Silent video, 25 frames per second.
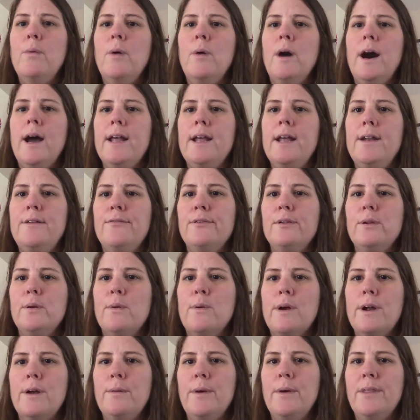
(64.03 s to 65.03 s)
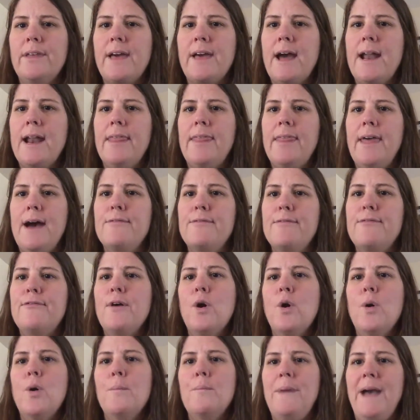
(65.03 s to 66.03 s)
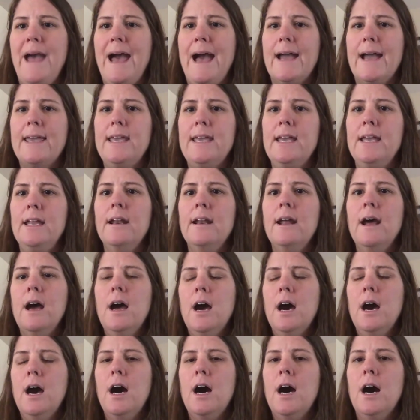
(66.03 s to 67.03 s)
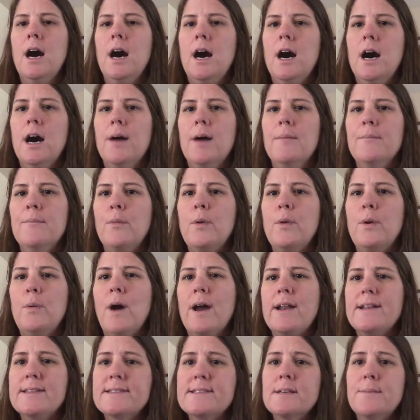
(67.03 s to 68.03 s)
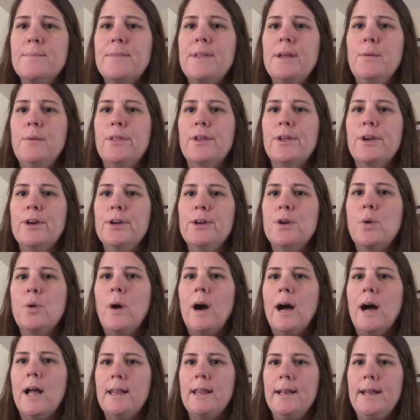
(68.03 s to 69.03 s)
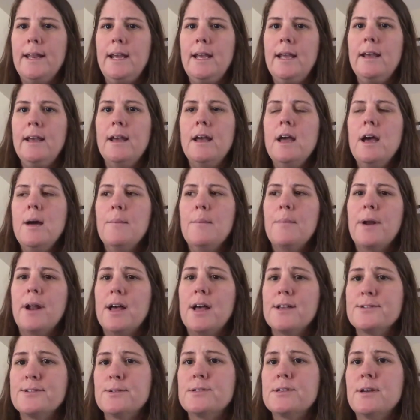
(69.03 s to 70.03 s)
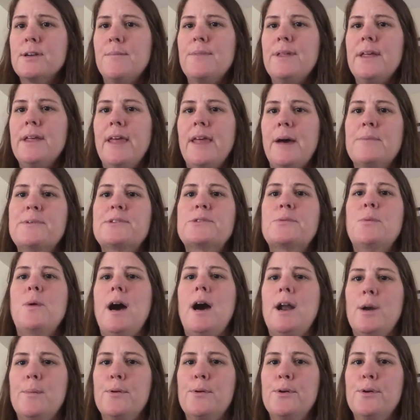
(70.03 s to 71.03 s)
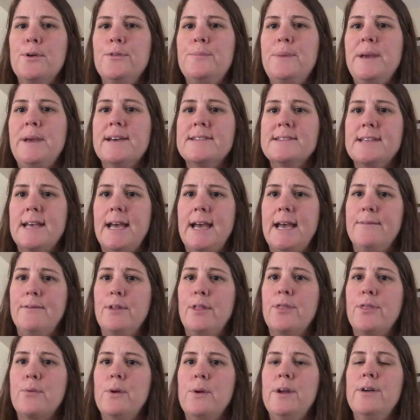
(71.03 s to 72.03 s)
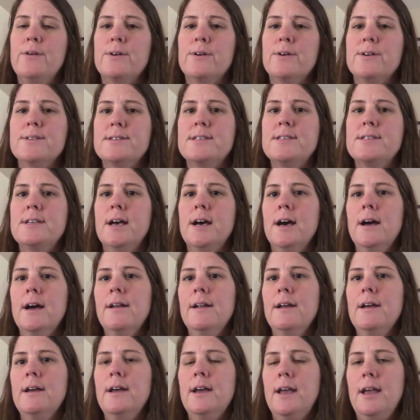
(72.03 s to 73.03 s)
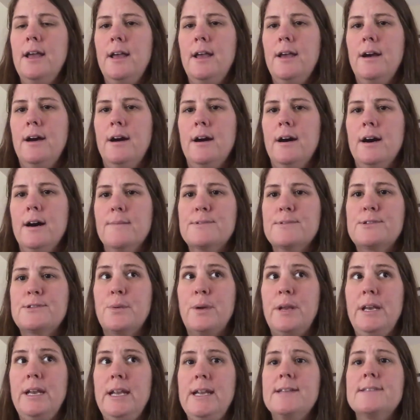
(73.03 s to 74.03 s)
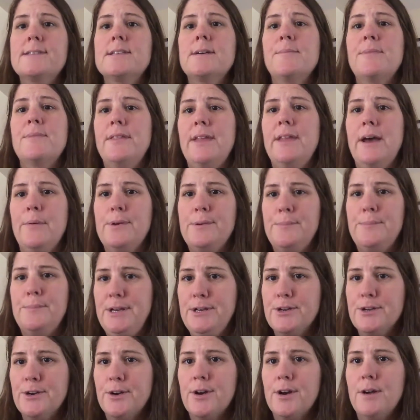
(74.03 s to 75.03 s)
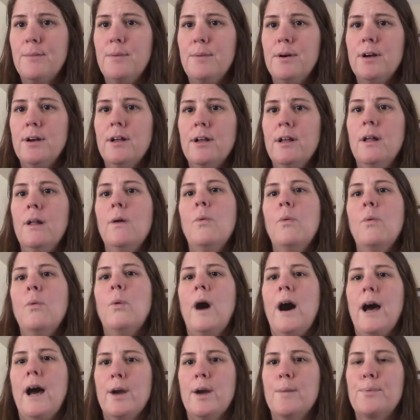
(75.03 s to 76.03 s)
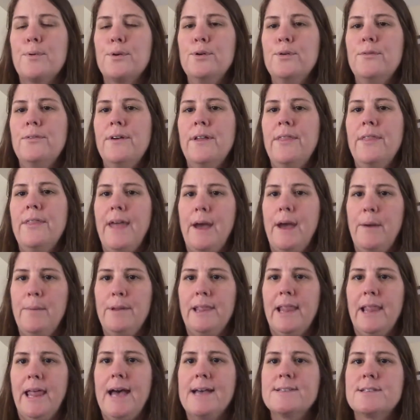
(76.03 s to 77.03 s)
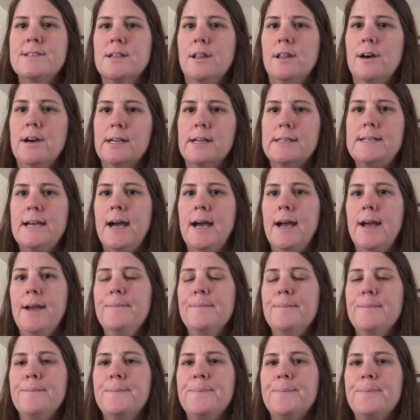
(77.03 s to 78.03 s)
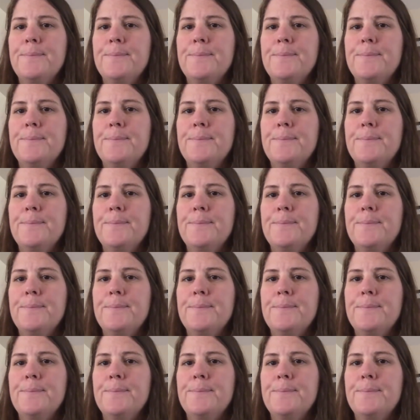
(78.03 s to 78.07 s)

wanted flooring with kind of that foam backing. We wanted something with good quality, but also something that was waterproof because I have a 3-year-old son. So we needed something that would be durable, waterproof, and that would last a long time.